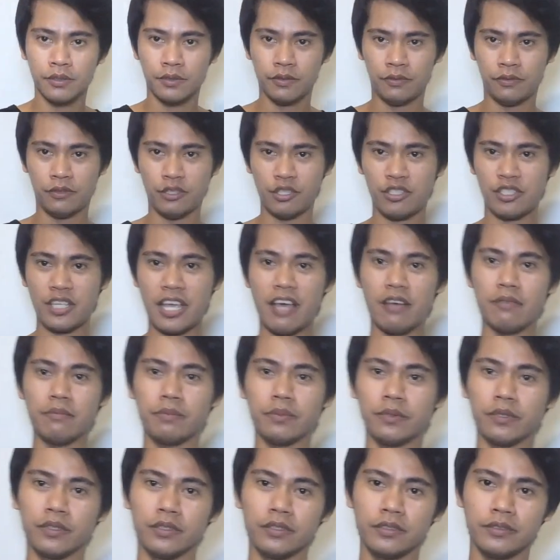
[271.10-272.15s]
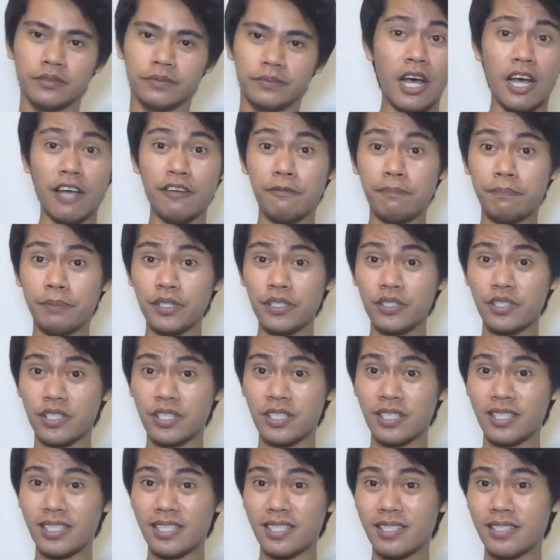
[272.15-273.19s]
For example, I've
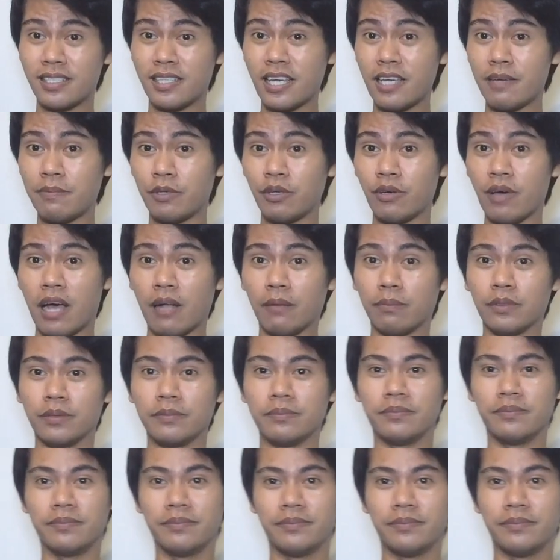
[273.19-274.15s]
purchased his debut album.